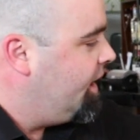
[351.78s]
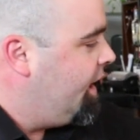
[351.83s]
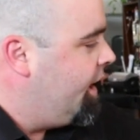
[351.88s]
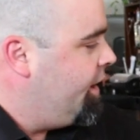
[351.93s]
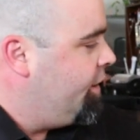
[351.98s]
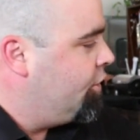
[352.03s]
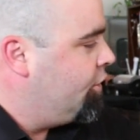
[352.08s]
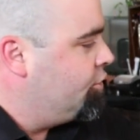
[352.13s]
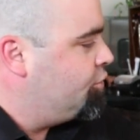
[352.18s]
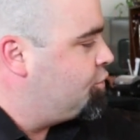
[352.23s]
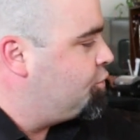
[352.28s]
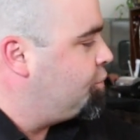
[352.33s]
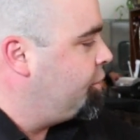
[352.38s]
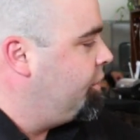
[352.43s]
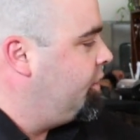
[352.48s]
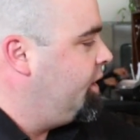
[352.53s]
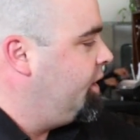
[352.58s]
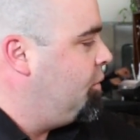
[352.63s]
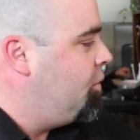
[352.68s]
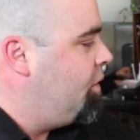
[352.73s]
And it goes
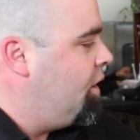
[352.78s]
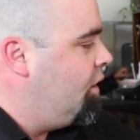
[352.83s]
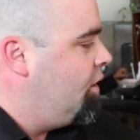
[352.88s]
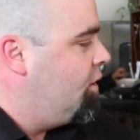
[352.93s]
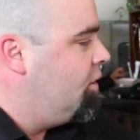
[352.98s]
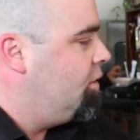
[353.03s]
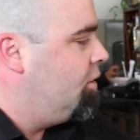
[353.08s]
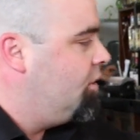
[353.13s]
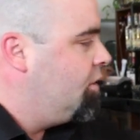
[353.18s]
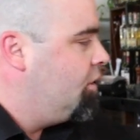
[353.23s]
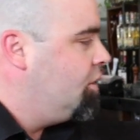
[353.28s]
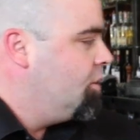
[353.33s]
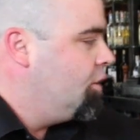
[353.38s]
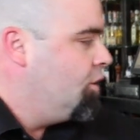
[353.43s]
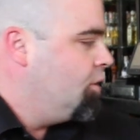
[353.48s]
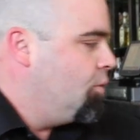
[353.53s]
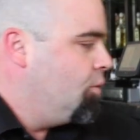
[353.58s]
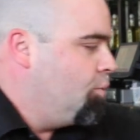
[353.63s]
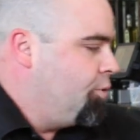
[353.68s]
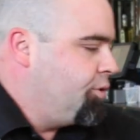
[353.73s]
really well
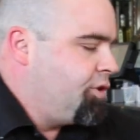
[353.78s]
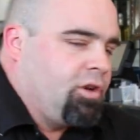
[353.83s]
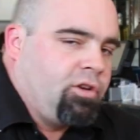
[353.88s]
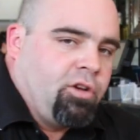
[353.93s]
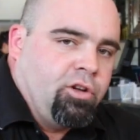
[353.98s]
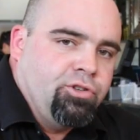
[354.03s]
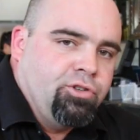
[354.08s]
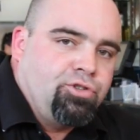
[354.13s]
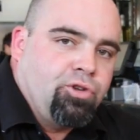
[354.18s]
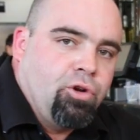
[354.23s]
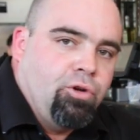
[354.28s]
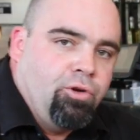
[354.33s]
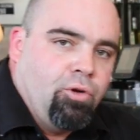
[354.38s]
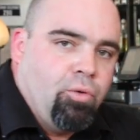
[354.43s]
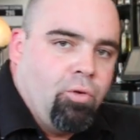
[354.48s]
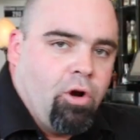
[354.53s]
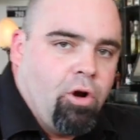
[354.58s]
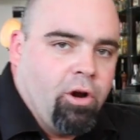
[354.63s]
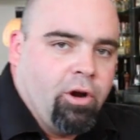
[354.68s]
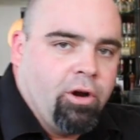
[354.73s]
with the Cointreau
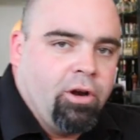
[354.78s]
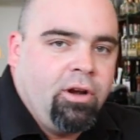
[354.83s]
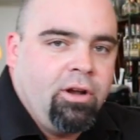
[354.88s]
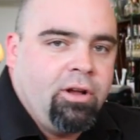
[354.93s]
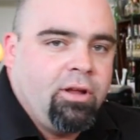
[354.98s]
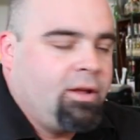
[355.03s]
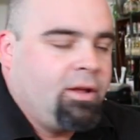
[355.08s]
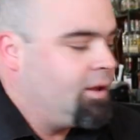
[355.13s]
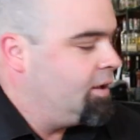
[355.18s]
Noir